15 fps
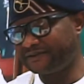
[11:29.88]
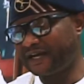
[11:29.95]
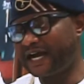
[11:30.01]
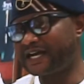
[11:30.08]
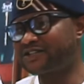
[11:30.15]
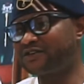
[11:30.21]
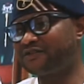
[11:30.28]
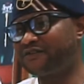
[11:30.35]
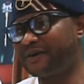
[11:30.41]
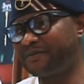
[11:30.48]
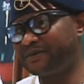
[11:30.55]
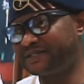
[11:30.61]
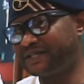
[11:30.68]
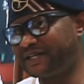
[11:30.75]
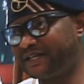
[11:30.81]
House of
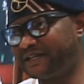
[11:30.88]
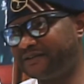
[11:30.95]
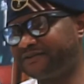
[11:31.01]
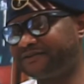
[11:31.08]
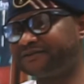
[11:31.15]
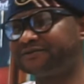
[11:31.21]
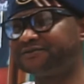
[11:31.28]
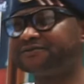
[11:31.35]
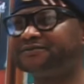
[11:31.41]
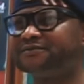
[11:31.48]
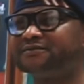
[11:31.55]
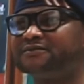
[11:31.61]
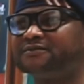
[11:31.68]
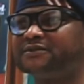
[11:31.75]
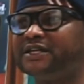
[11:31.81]
Representatives
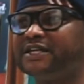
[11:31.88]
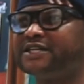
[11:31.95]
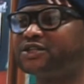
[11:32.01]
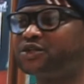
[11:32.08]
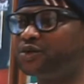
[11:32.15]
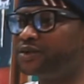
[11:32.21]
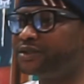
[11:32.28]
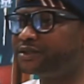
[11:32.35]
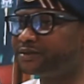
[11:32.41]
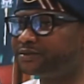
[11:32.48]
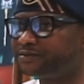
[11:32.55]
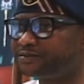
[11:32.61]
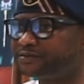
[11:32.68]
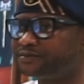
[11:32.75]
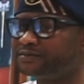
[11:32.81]
is good.
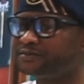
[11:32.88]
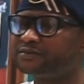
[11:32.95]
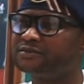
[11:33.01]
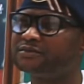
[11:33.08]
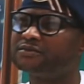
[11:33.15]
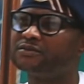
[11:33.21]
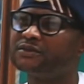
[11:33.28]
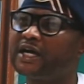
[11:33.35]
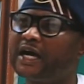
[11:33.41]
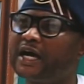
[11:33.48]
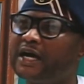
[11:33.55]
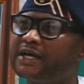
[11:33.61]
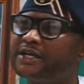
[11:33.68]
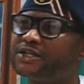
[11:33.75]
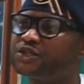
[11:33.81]

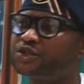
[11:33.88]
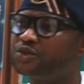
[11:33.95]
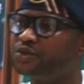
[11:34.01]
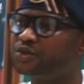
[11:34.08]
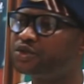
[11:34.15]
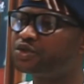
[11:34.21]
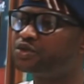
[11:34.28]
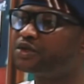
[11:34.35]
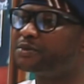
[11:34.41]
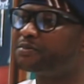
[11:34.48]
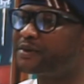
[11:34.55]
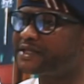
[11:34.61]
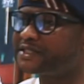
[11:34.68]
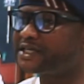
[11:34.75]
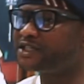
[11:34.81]
It's good to
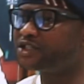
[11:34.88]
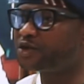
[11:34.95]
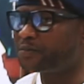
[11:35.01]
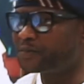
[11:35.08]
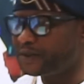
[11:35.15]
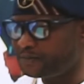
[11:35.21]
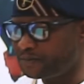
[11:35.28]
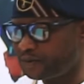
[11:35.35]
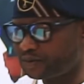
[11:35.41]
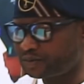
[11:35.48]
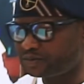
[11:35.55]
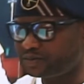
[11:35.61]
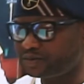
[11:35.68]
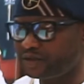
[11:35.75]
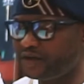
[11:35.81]
represent your people
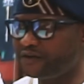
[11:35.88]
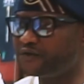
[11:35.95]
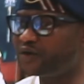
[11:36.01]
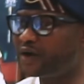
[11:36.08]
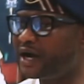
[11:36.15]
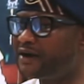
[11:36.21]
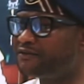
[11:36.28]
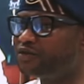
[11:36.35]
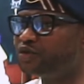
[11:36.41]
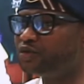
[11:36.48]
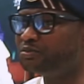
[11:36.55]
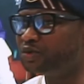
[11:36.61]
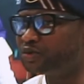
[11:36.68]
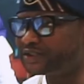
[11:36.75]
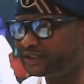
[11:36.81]
if you have good
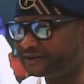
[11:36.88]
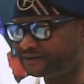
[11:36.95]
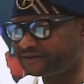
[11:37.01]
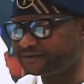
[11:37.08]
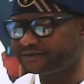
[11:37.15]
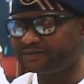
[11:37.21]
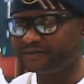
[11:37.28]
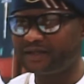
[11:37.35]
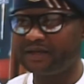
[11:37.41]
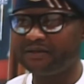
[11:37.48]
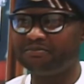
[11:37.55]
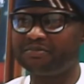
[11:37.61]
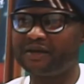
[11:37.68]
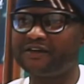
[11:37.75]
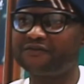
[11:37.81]
motive.
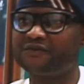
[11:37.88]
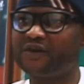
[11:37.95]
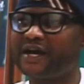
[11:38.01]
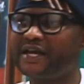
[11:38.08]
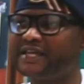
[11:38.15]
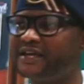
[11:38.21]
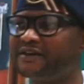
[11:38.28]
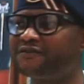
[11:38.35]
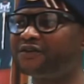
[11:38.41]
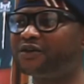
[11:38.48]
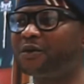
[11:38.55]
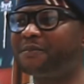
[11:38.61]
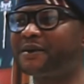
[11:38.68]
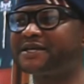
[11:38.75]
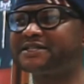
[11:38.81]
But if you are here for
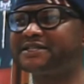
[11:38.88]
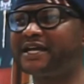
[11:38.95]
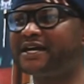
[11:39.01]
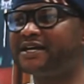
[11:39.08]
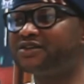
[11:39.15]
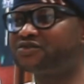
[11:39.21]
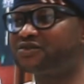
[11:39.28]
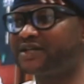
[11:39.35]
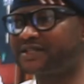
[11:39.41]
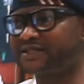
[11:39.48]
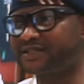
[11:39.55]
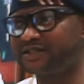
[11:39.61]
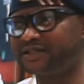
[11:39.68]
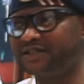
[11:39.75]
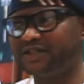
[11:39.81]
your personal
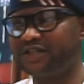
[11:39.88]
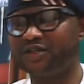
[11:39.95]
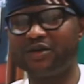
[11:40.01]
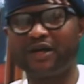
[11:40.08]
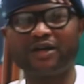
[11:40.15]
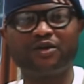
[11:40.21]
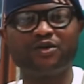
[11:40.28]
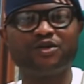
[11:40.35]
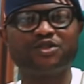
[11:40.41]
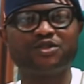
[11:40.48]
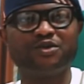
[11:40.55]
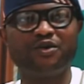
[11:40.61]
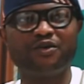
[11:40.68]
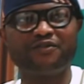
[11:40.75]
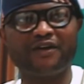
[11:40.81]
interest, you are not going to
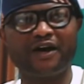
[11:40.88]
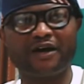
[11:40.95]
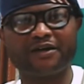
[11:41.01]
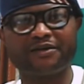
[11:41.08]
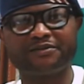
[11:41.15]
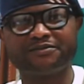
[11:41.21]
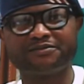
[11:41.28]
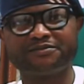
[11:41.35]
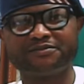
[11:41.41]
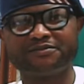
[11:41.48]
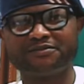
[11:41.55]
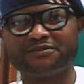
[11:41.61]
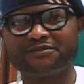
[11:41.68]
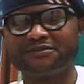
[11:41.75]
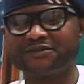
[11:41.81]
go far.
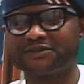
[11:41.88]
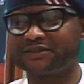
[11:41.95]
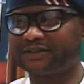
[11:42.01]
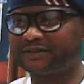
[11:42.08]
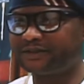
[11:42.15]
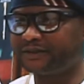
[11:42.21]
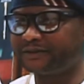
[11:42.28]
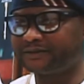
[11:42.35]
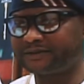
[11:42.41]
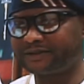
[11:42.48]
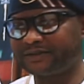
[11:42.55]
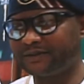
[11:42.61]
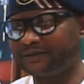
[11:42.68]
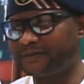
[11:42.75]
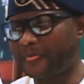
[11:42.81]

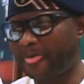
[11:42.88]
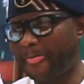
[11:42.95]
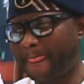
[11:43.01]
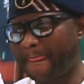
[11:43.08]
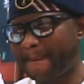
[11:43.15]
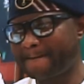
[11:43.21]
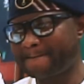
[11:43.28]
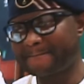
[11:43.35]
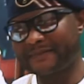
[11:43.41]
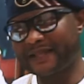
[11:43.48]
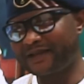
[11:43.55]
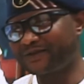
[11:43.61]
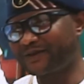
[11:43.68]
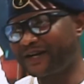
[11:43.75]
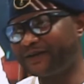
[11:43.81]
So
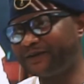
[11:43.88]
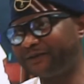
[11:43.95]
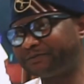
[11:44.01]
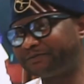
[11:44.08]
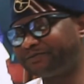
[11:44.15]
that's what I know.